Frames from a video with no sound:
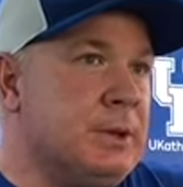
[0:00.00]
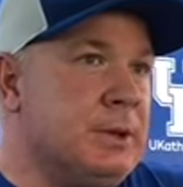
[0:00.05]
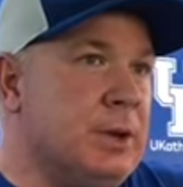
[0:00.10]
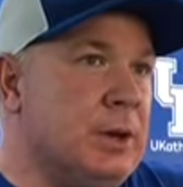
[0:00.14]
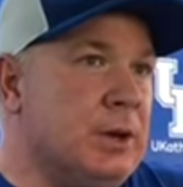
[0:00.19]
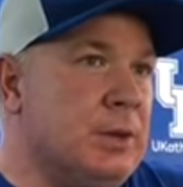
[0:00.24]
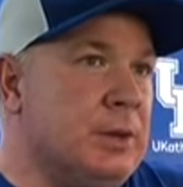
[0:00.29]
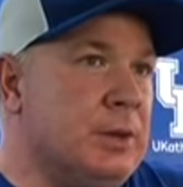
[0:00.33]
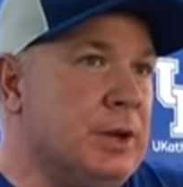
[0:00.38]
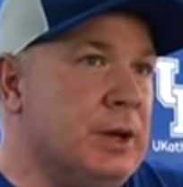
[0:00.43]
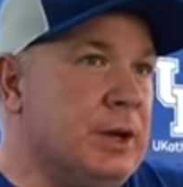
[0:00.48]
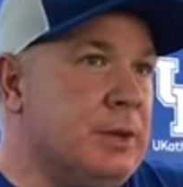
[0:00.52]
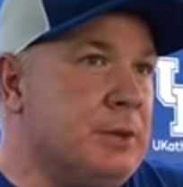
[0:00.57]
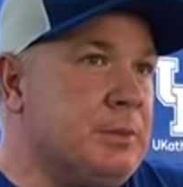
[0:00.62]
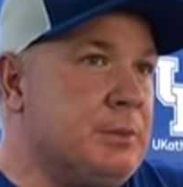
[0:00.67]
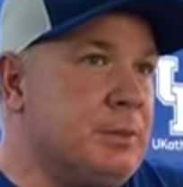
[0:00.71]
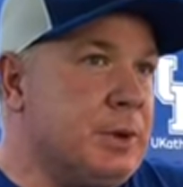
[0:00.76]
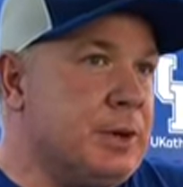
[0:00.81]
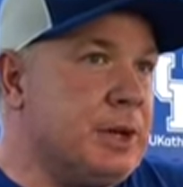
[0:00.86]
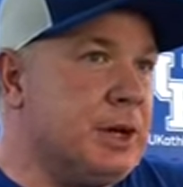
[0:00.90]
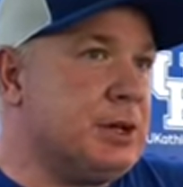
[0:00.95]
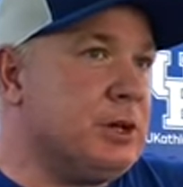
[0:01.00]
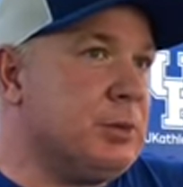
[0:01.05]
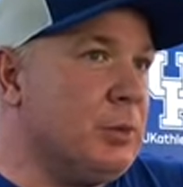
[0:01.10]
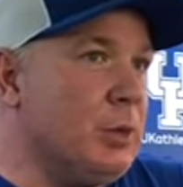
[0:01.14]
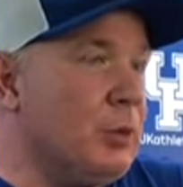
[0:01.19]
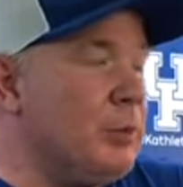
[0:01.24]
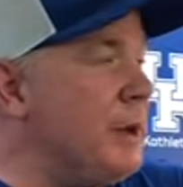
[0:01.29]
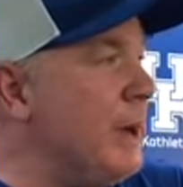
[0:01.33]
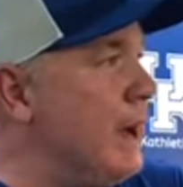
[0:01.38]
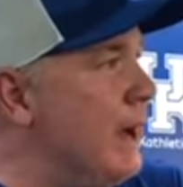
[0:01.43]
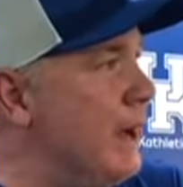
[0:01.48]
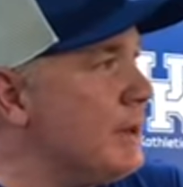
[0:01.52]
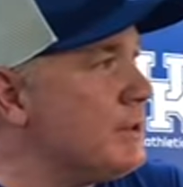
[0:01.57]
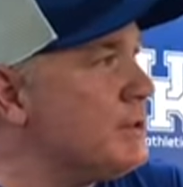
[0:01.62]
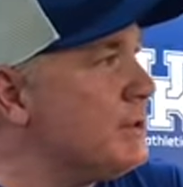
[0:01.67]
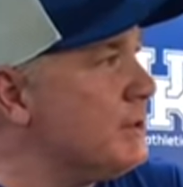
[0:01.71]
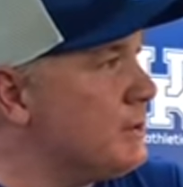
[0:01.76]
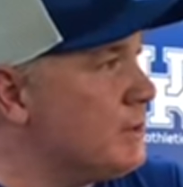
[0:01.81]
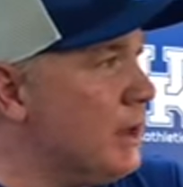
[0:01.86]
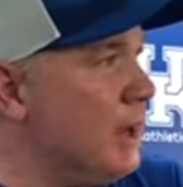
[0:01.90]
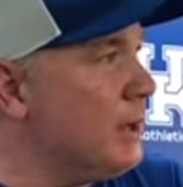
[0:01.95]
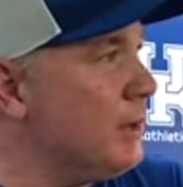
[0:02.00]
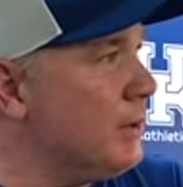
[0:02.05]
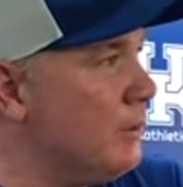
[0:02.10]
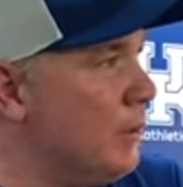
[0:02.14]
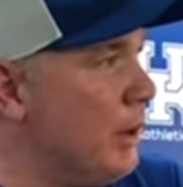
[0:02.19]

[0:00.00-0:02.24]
and then predictable pass. He's got